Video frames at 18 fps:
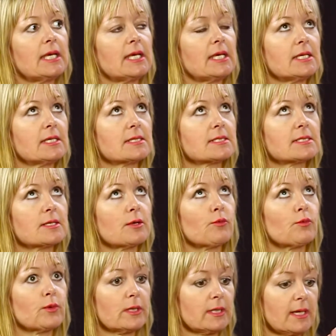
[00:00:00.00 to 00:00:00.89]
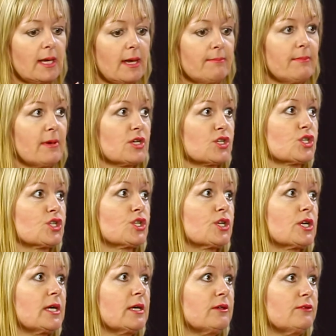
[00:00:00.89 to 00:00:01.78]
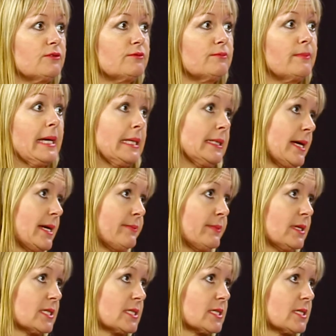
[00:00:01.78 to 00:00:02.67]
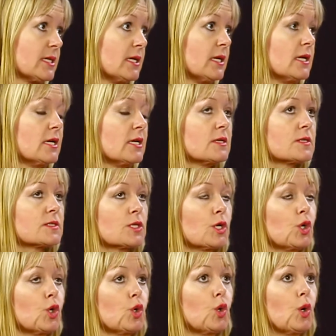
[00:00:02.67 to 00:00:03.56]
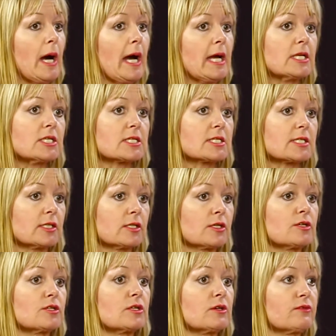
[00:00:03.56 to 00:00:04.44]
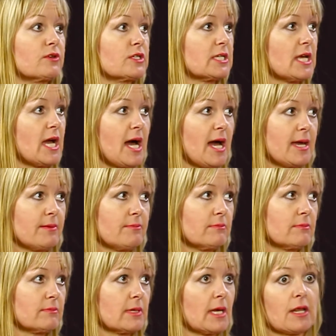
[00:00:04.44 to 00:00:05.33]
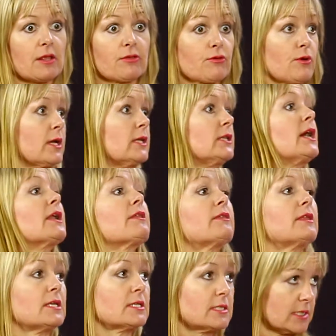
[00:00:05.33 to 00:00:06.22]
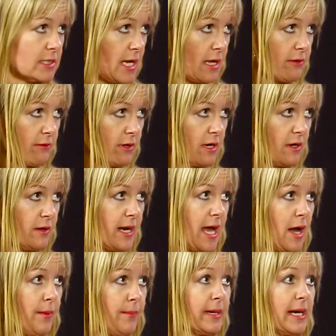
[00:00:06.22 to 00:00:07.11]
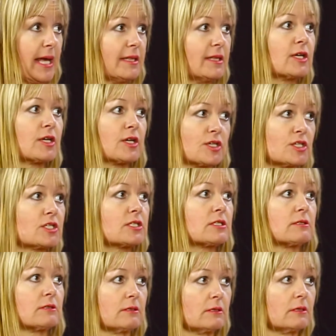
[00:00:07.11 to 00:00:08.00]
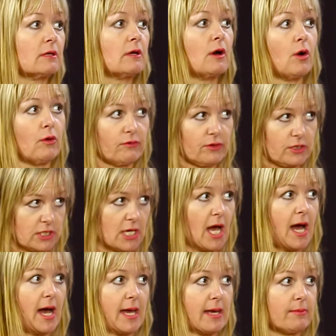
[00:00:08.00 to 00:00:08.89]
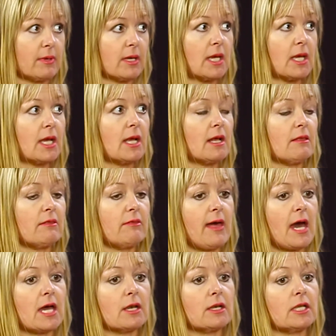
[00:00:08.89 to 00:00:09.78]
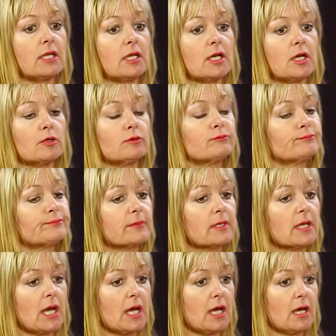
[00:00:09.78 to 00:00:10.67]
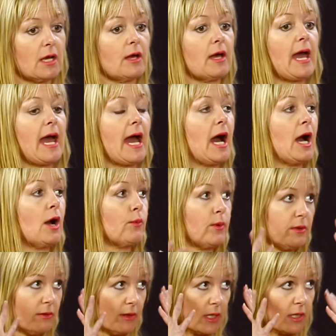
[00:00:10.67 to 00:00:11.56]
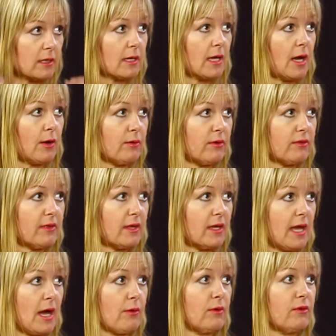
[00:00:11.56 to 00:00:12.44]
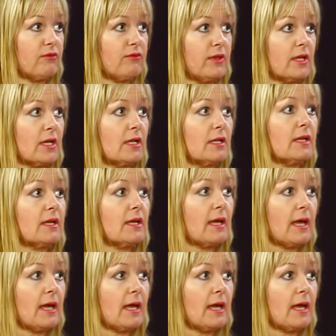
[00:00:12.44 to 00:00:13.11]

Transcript: is really a measure of my alignment. So I just learned over time, kind of throwing a lot of things together here now, but I learned over time that, how we think, how we feel